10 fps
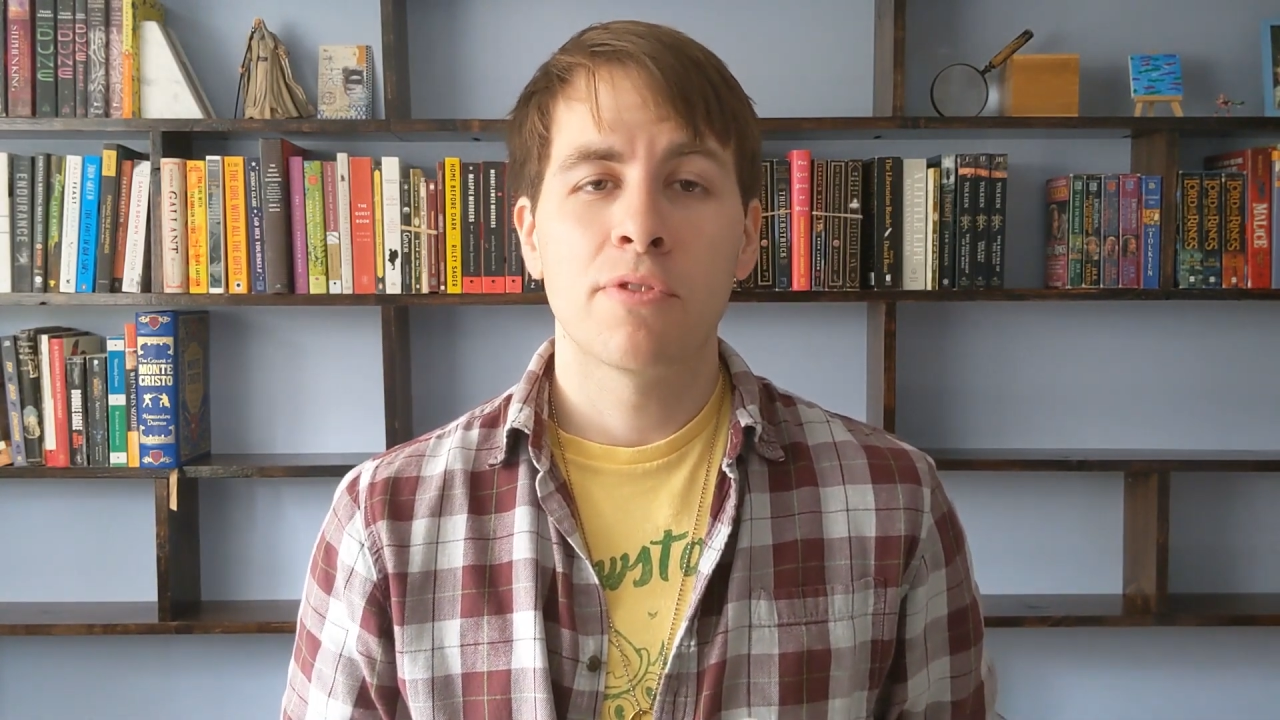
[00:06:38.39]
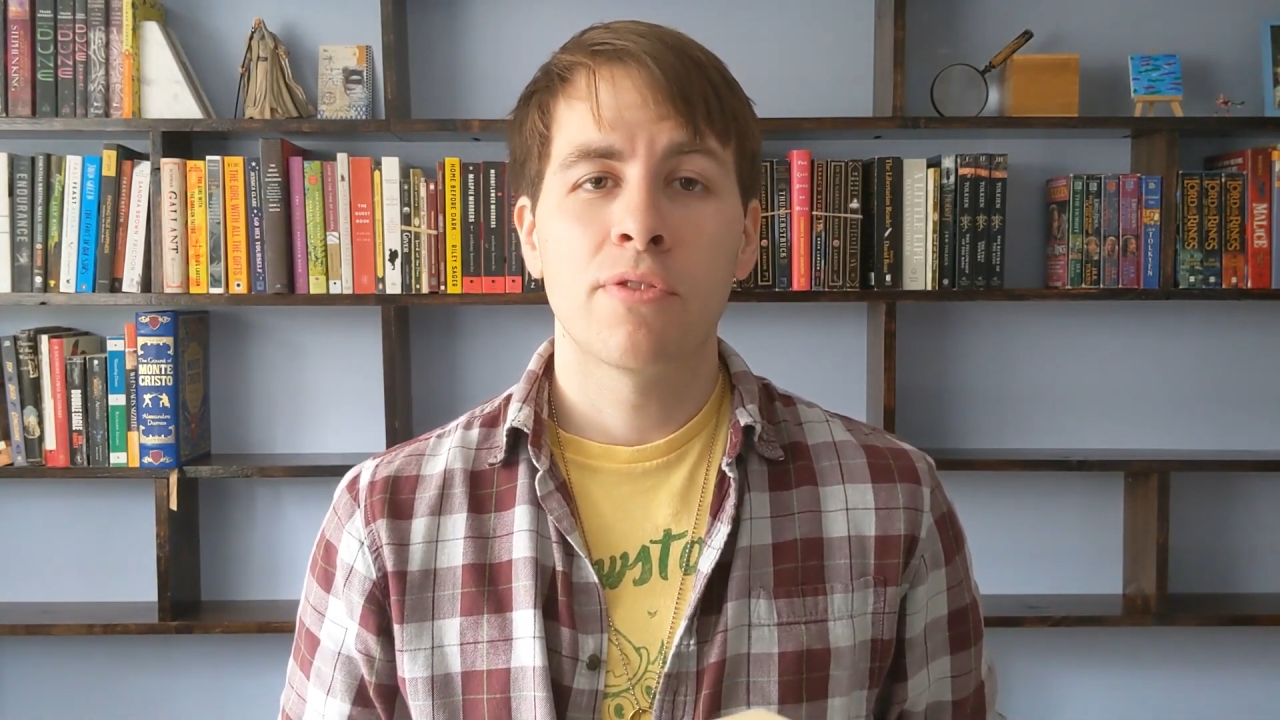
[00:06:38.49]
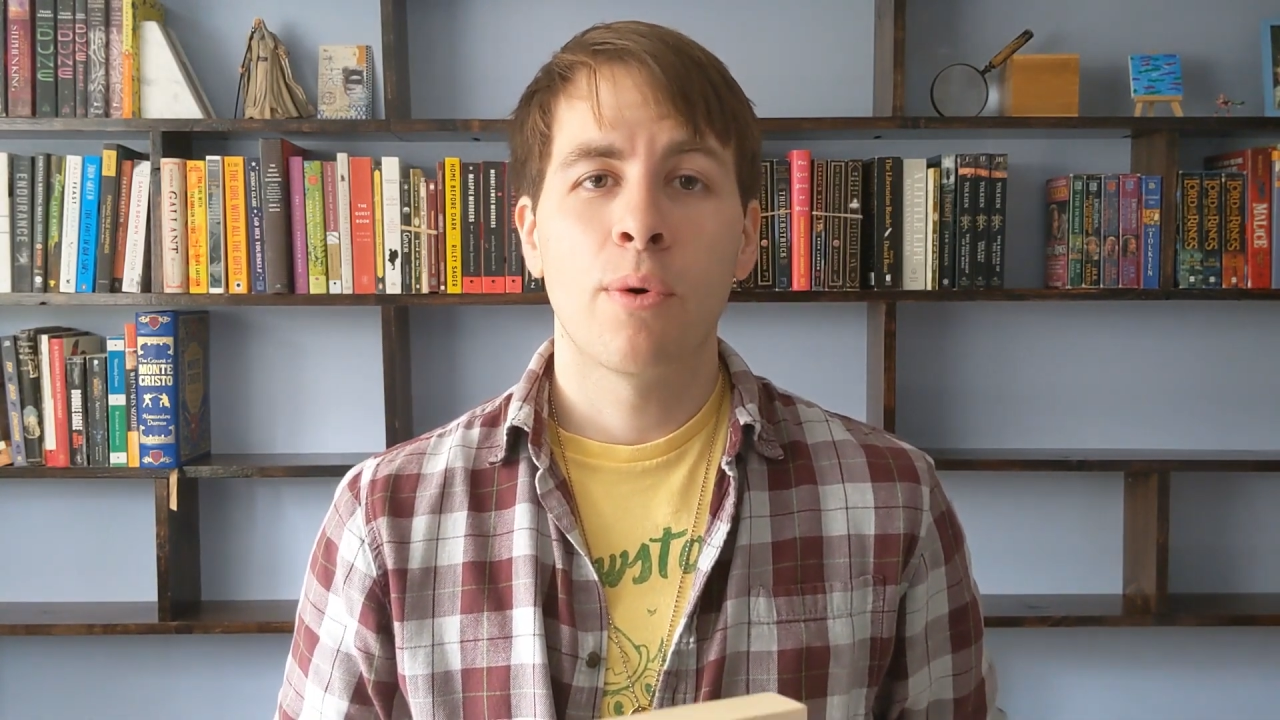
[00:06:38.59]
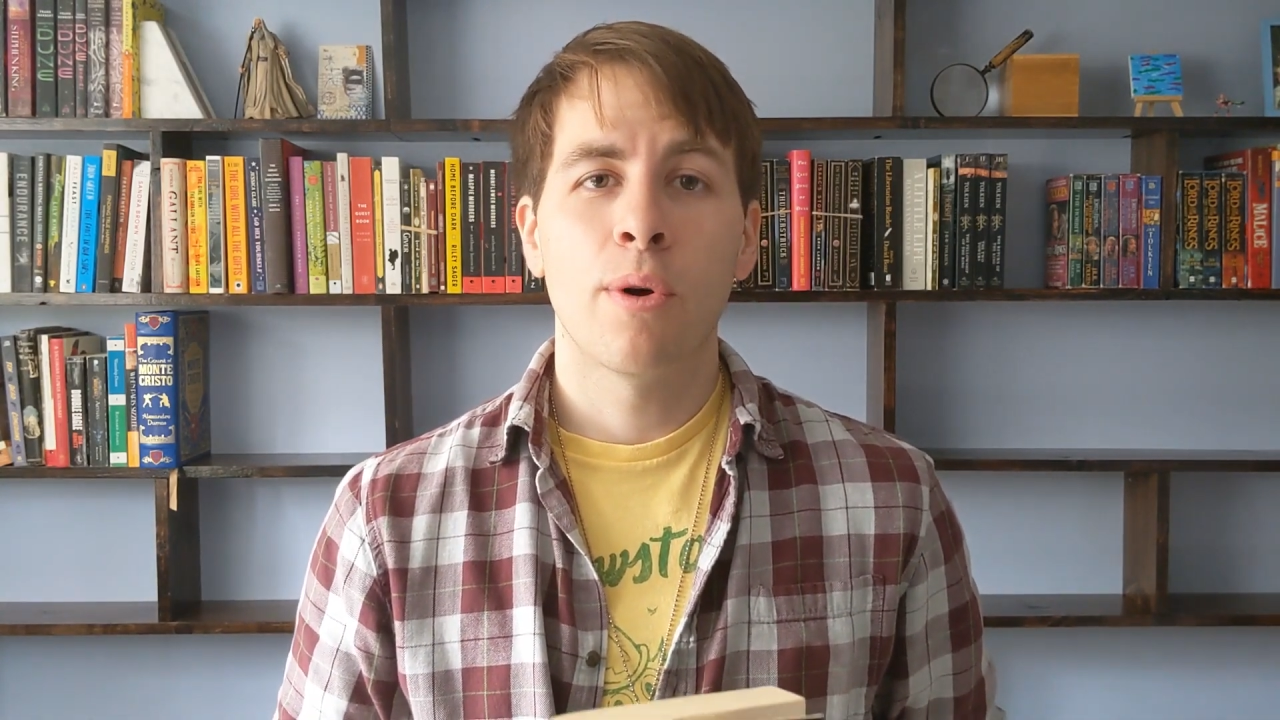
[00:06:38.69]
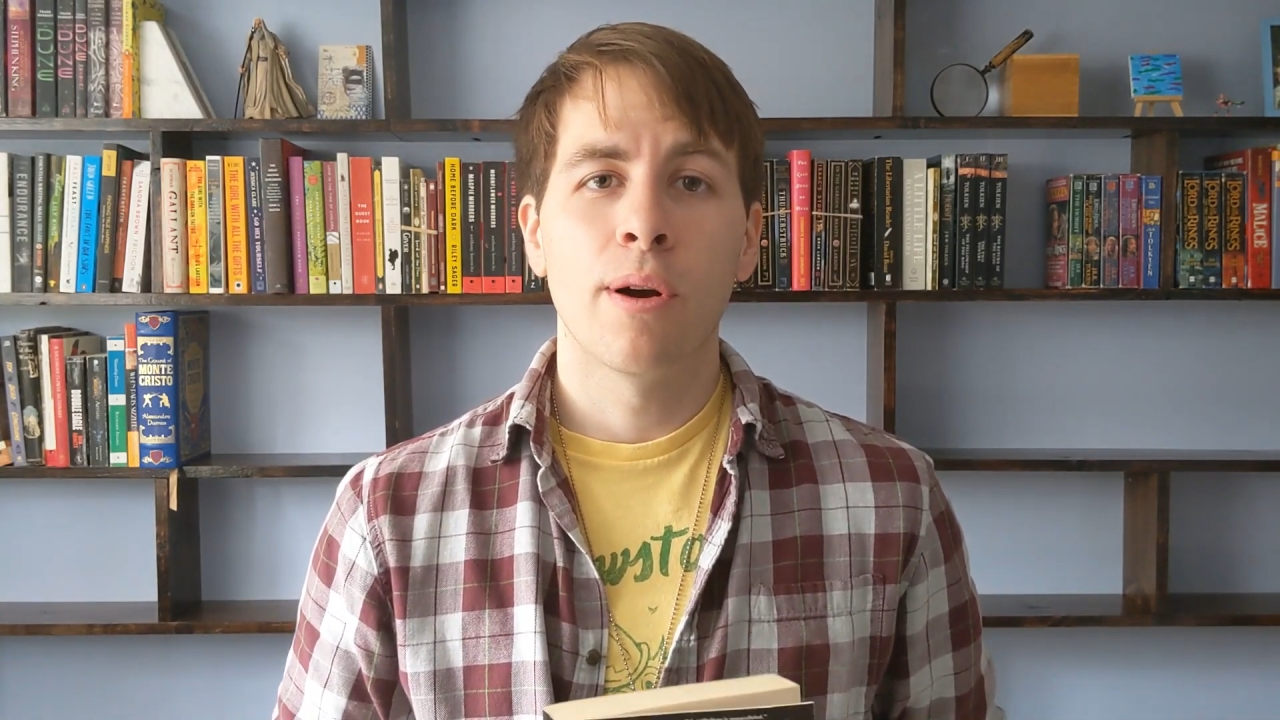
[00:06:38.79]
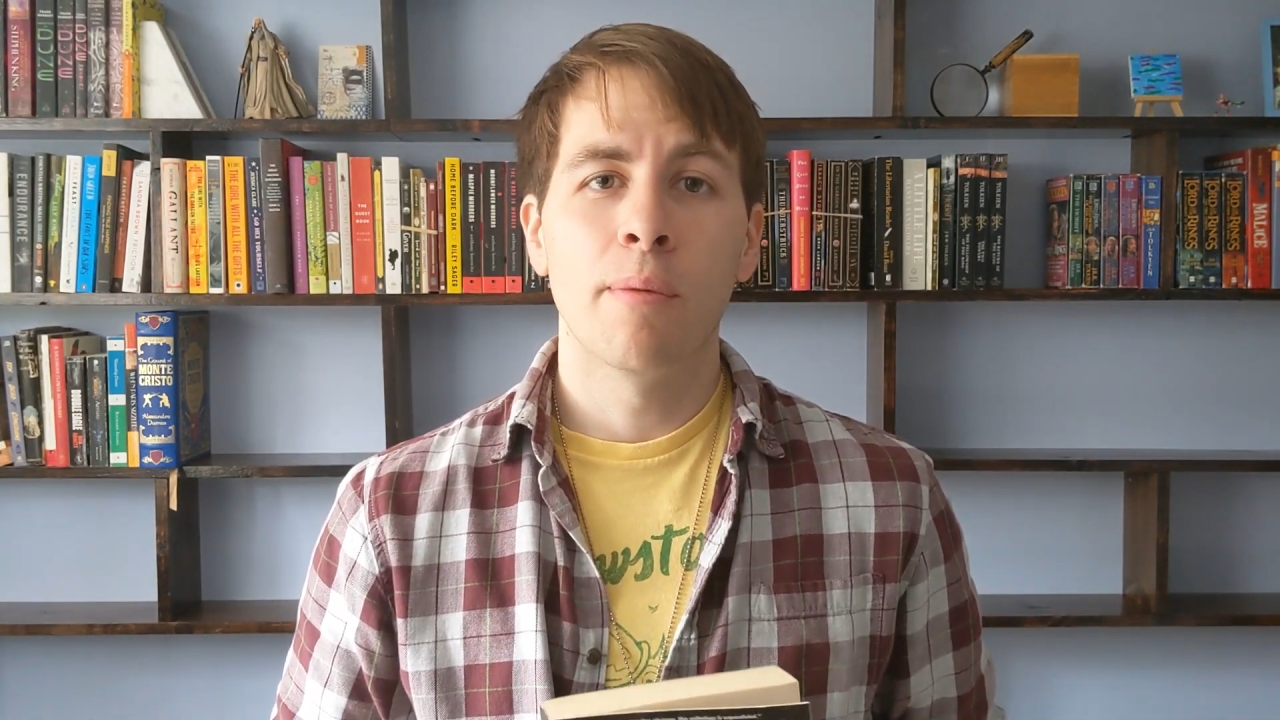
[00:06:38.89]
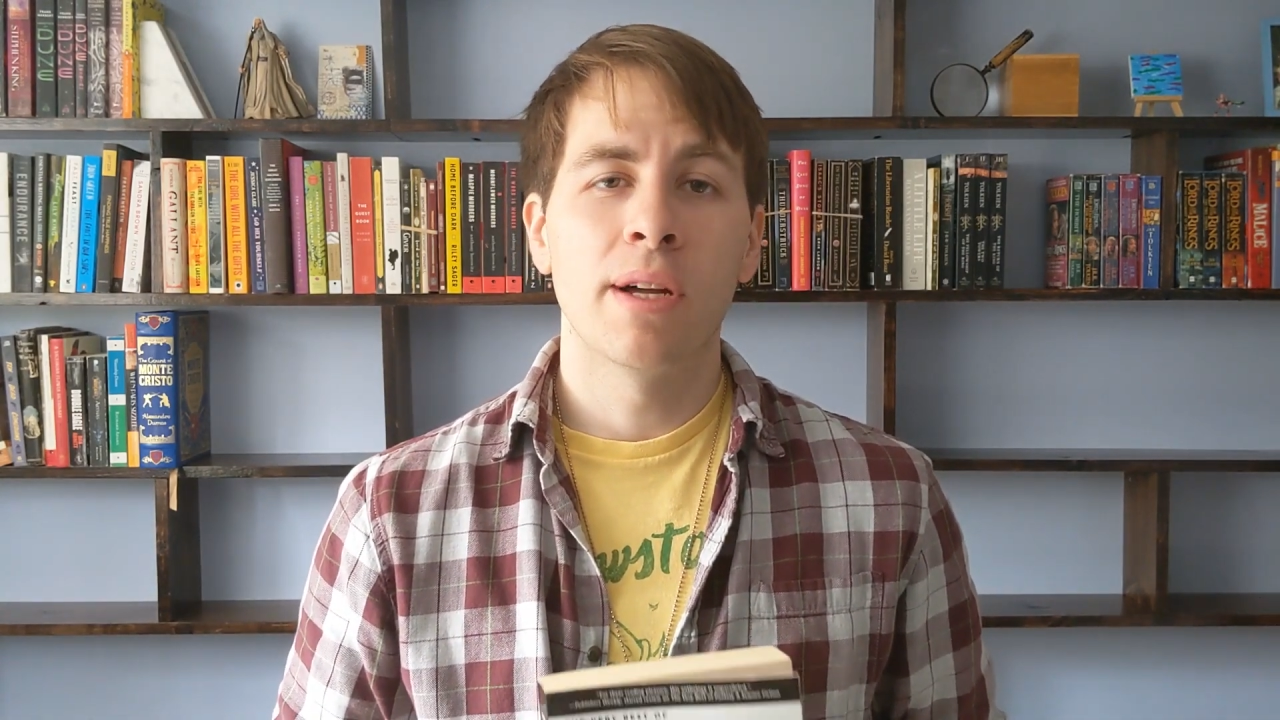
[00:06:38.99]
before,